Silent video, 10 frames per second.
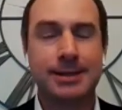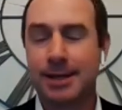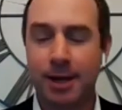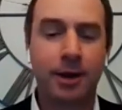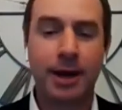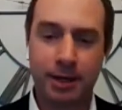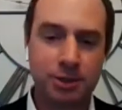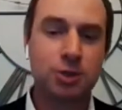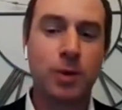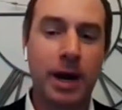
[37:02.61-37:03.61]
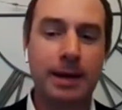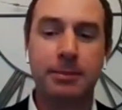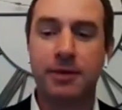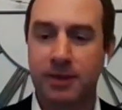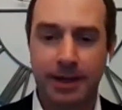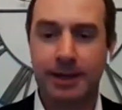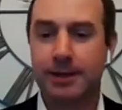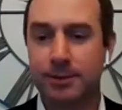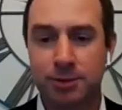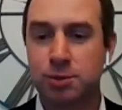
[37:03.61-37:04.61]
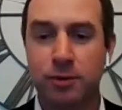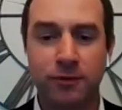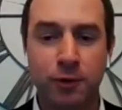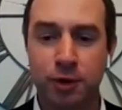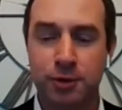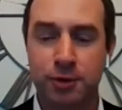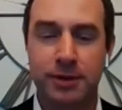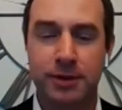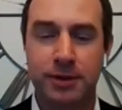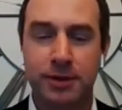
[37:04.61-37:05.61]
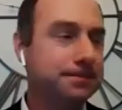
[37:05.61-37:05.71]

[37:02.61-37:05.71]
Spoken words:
I said, okay, I'll just write up a thing and just refer you to that.